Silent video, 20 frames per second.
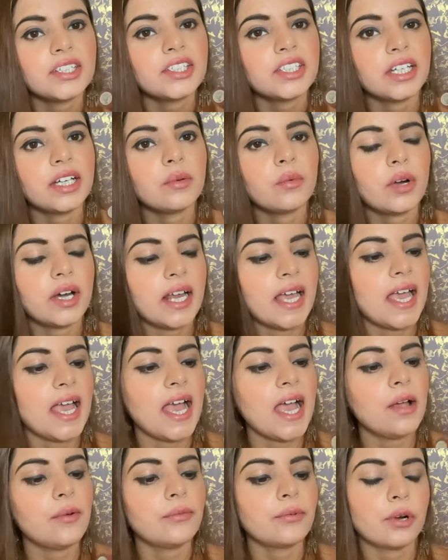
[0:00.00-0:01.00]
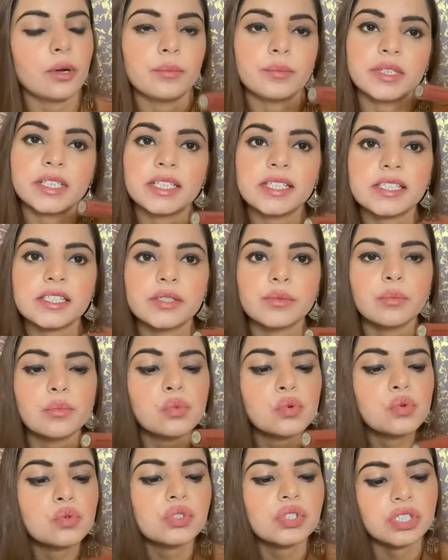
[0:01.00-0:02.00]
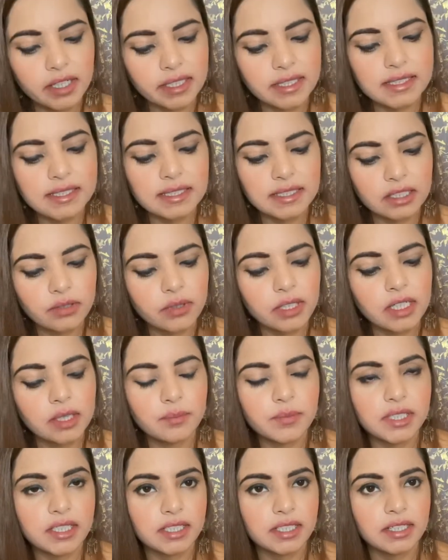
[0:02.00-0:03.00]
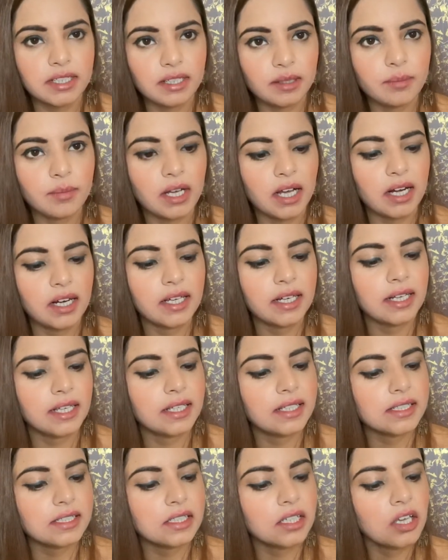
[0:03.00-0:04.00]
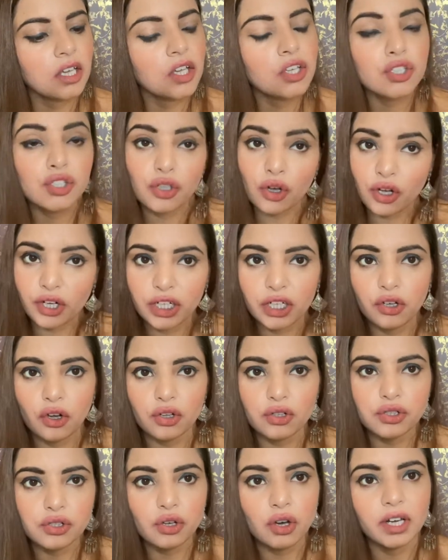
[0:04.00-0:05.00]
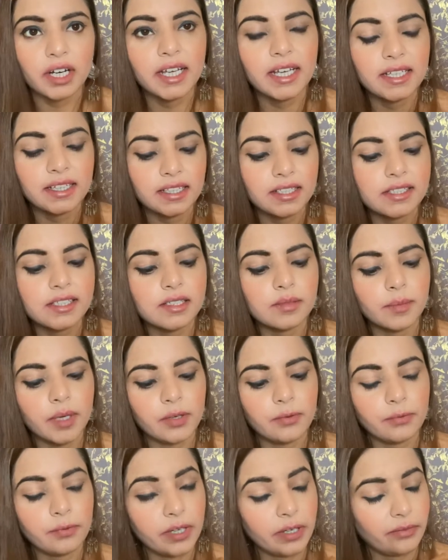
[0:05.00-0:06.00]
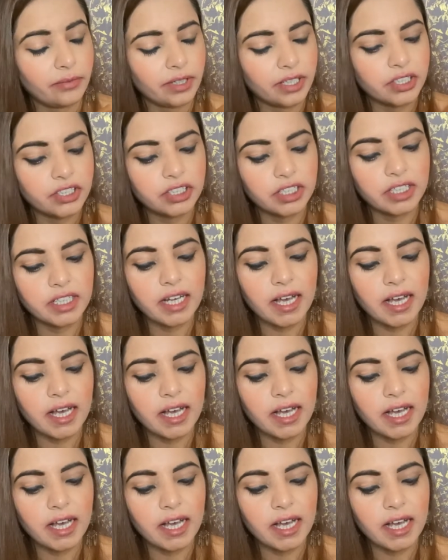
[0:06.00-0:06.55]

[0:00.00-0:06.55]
shade what I have from this liquid lipstick lip color is Sorry Not Sorry, and this is my favorite shade.